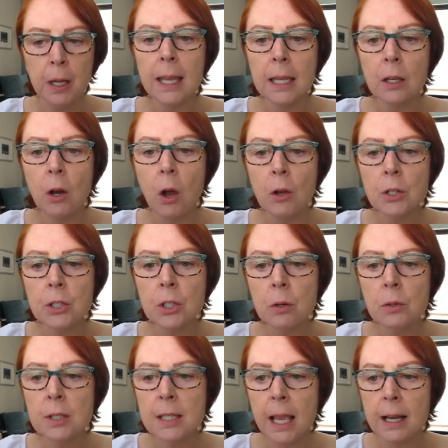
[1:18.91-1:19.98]
I can
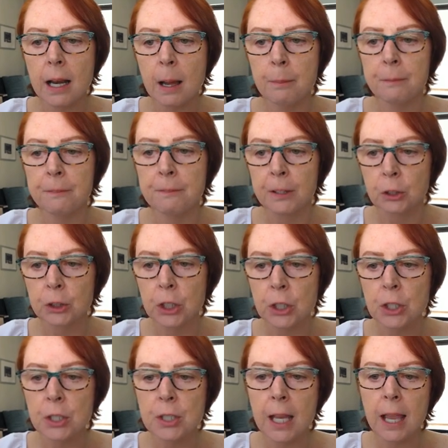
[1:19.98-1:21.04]
also set up
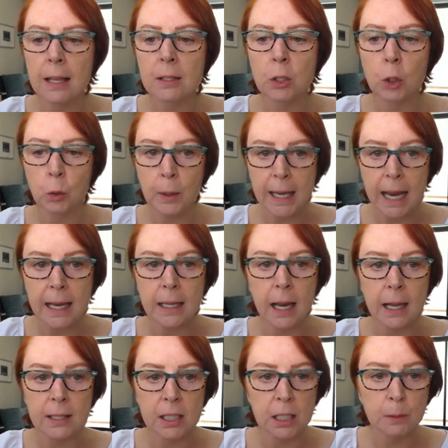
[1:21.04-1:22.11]
filters and create
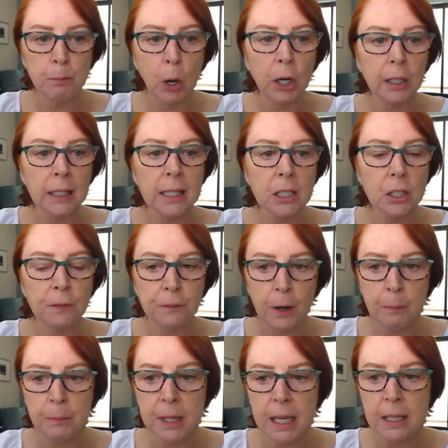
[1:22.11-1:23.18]
a smart list
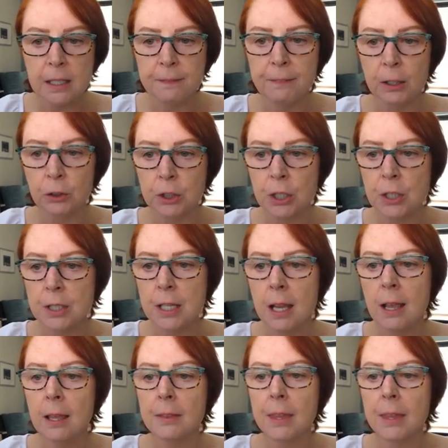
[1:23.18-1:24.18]
from these filters